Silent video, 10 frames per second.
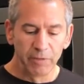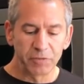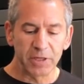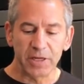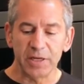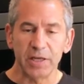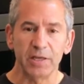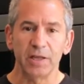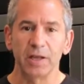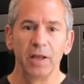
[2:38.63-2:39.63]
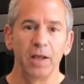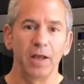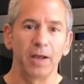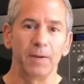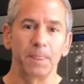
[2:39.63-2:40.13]
Tahini.
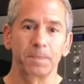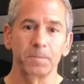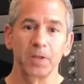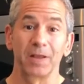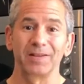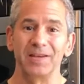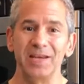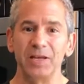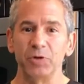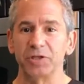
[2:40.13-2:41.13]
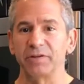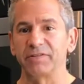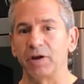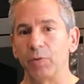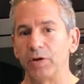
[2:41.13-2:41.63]
Tahini, which
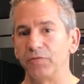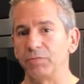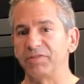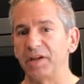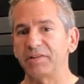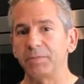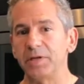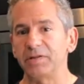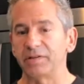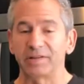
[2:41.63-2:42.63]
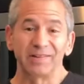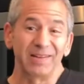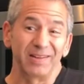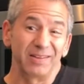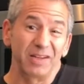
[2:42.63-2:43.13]
is rendered from sesames. It's
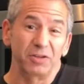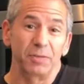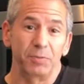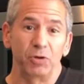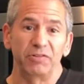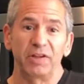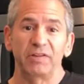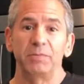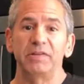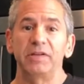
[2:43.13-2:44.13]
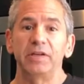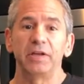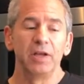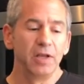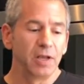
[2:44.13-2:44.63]
essentially pure sesame seed.
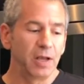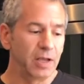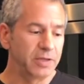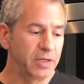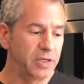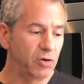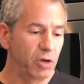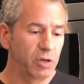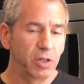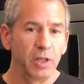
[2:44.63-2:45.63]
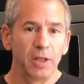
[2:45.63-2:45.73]
Tahini oil.